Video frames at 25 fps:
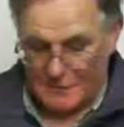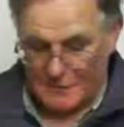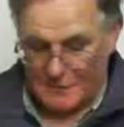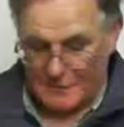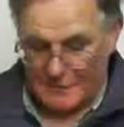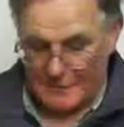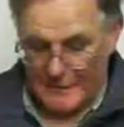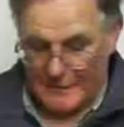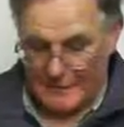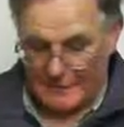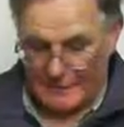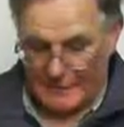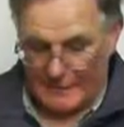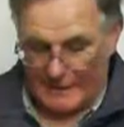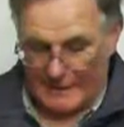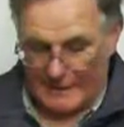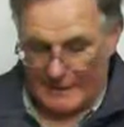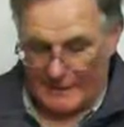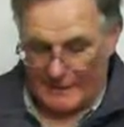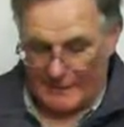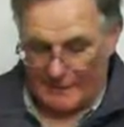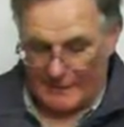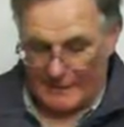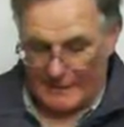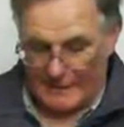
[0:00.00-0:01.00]
do have a
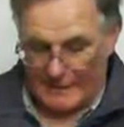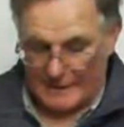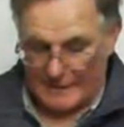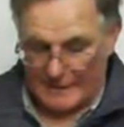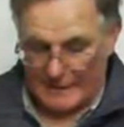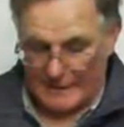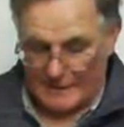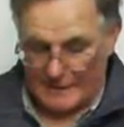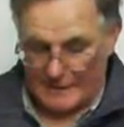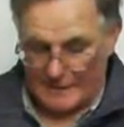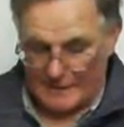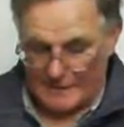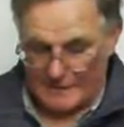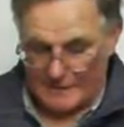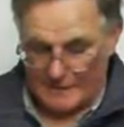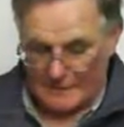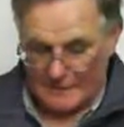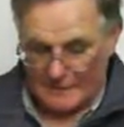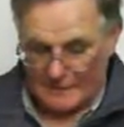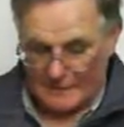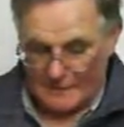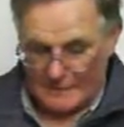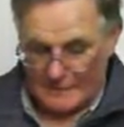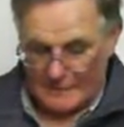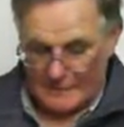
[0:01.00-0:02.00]
key for that lock
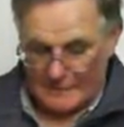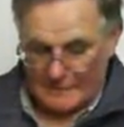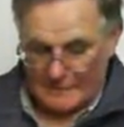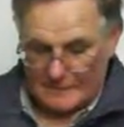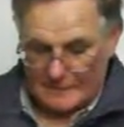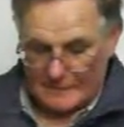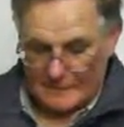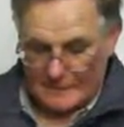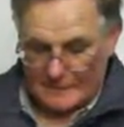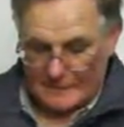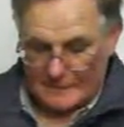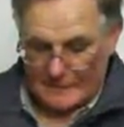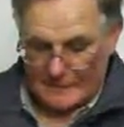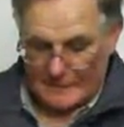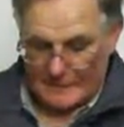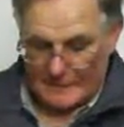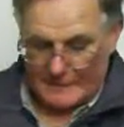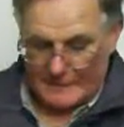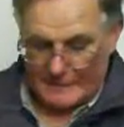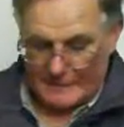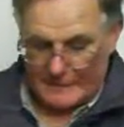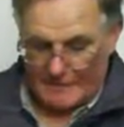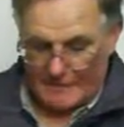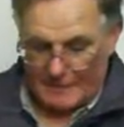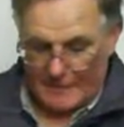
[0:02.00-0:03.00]

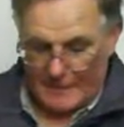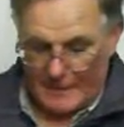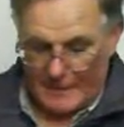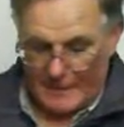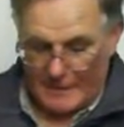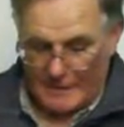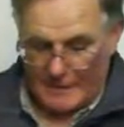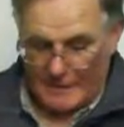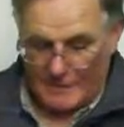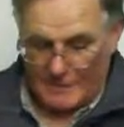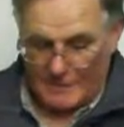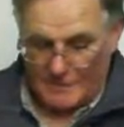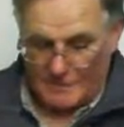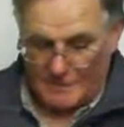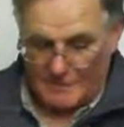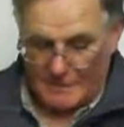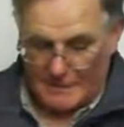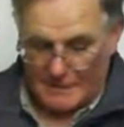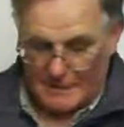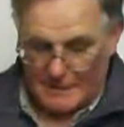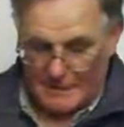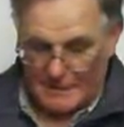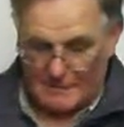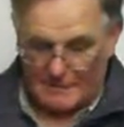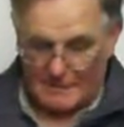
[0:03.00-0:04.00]
in a very close
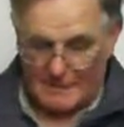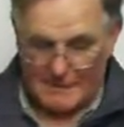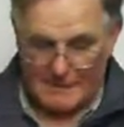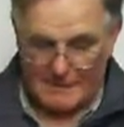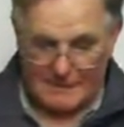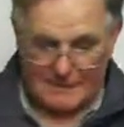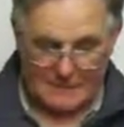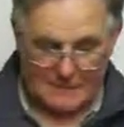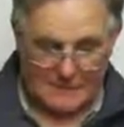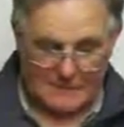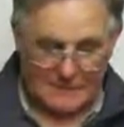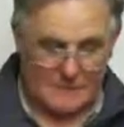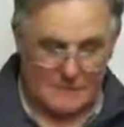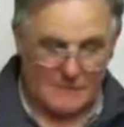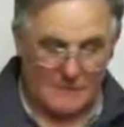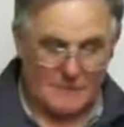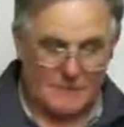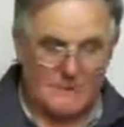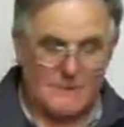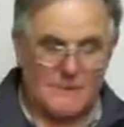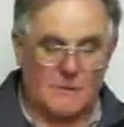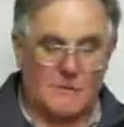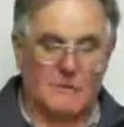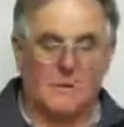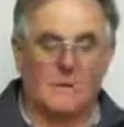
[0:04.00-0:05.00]
proximity to
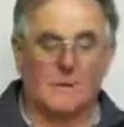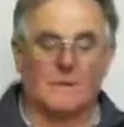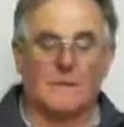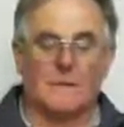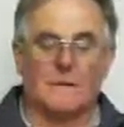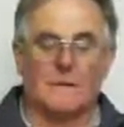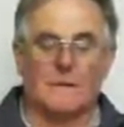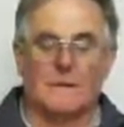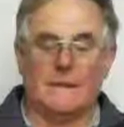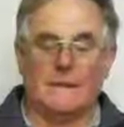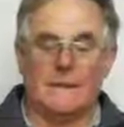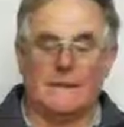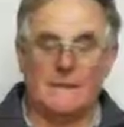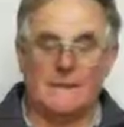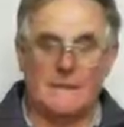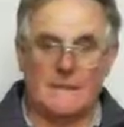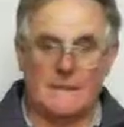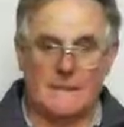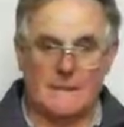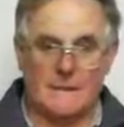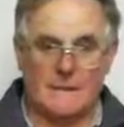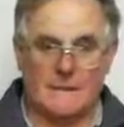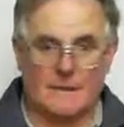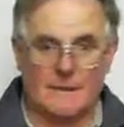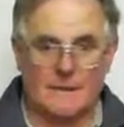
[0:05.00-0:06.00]
the door on the
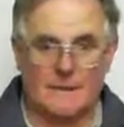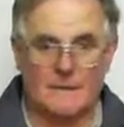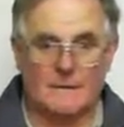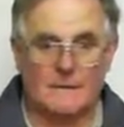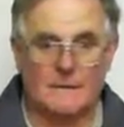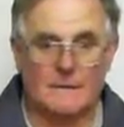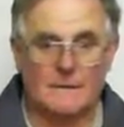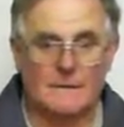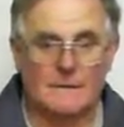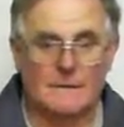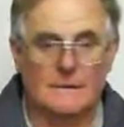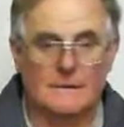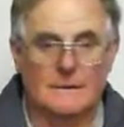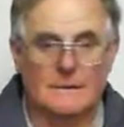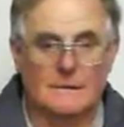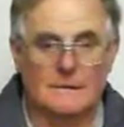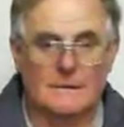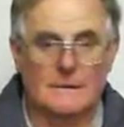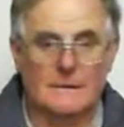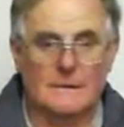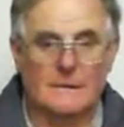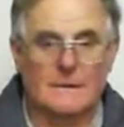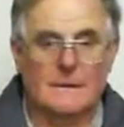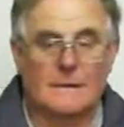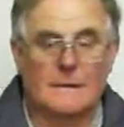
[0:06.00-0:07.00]
inside,
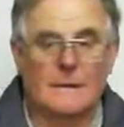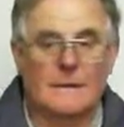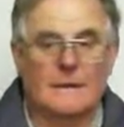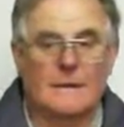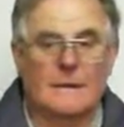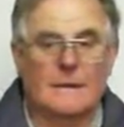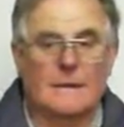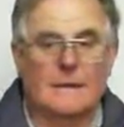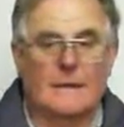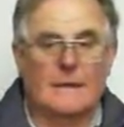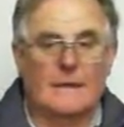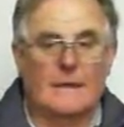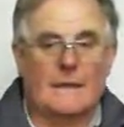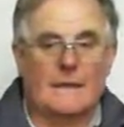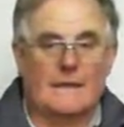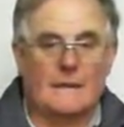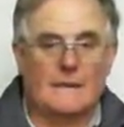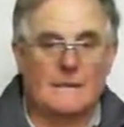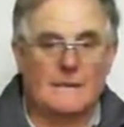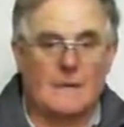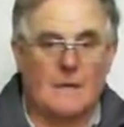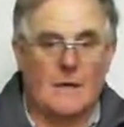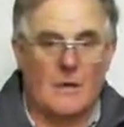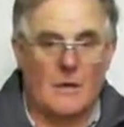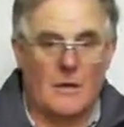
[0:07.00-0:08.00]
and
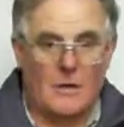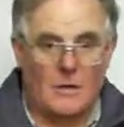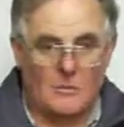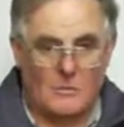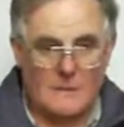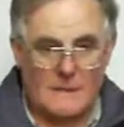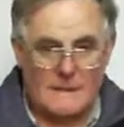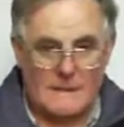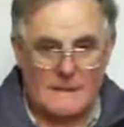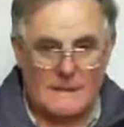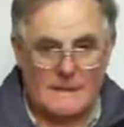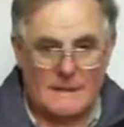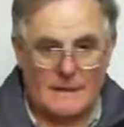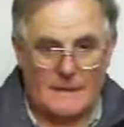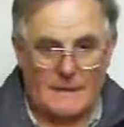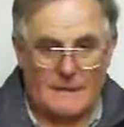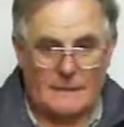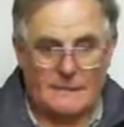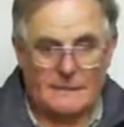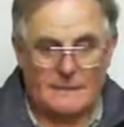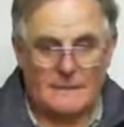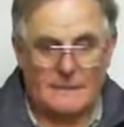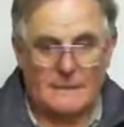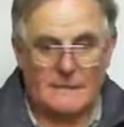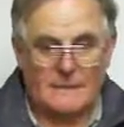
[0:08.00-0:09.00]
it's always there
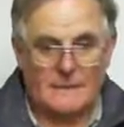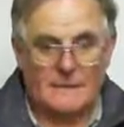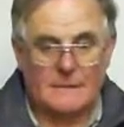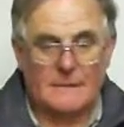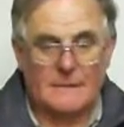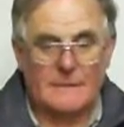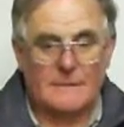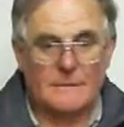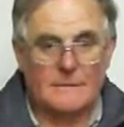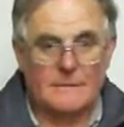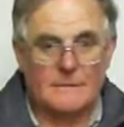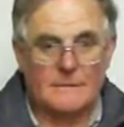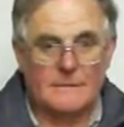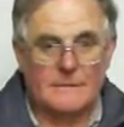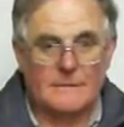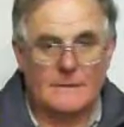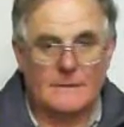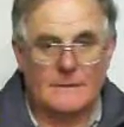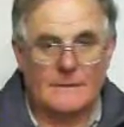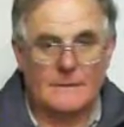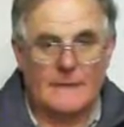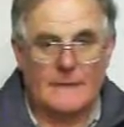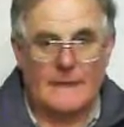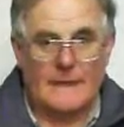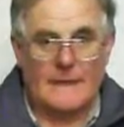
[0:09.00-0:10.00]

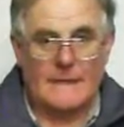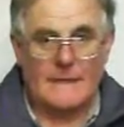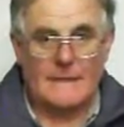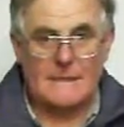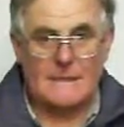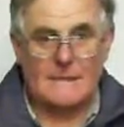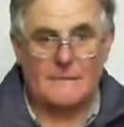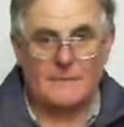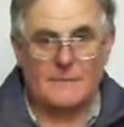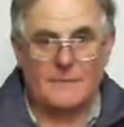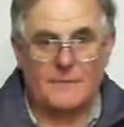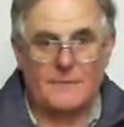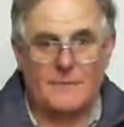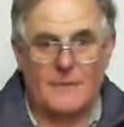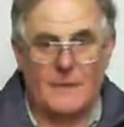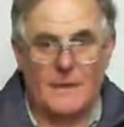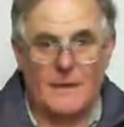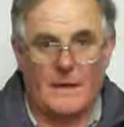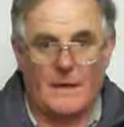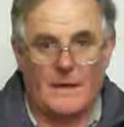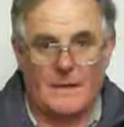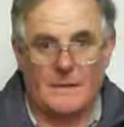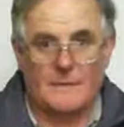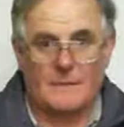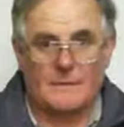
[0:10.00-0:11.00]
in the case of
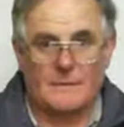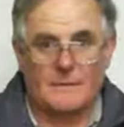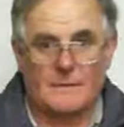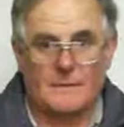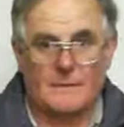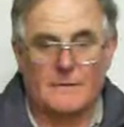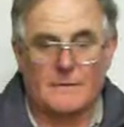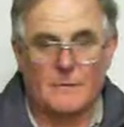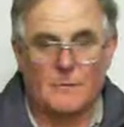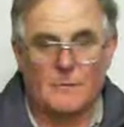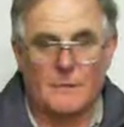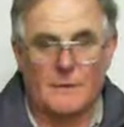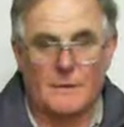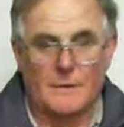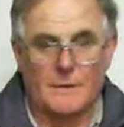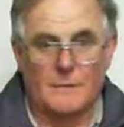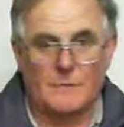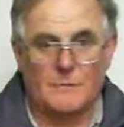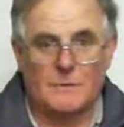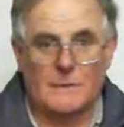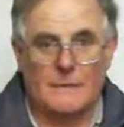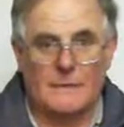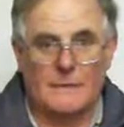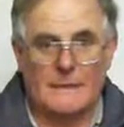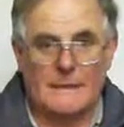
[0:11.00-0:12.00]
fire, where you
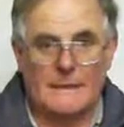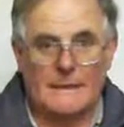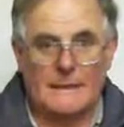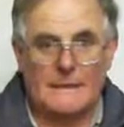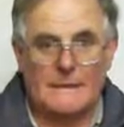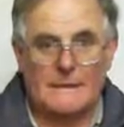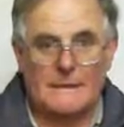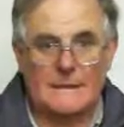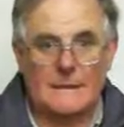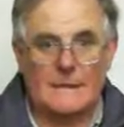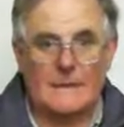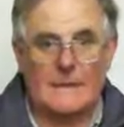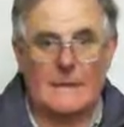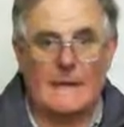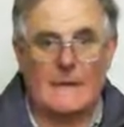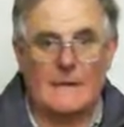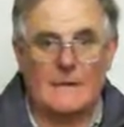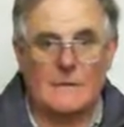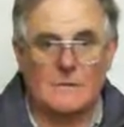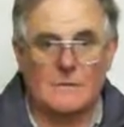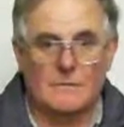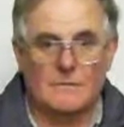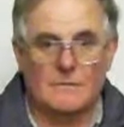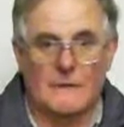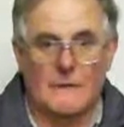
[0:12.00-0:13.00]
will need to get
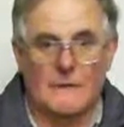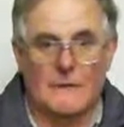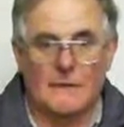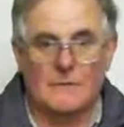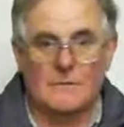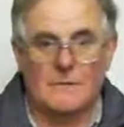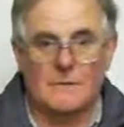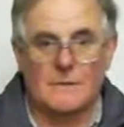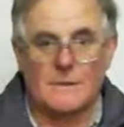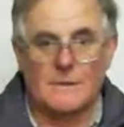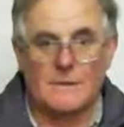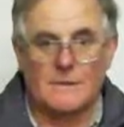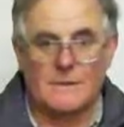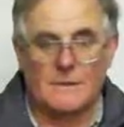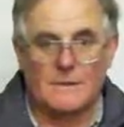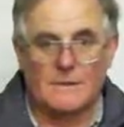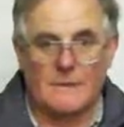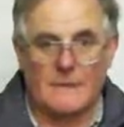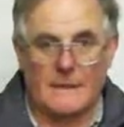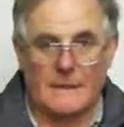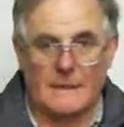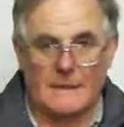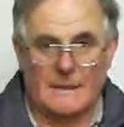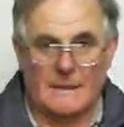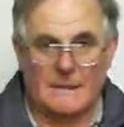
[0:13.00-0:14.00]
out of the house
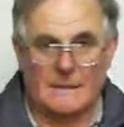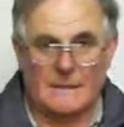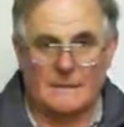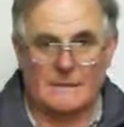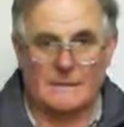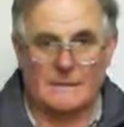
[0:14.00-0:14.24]
quickly.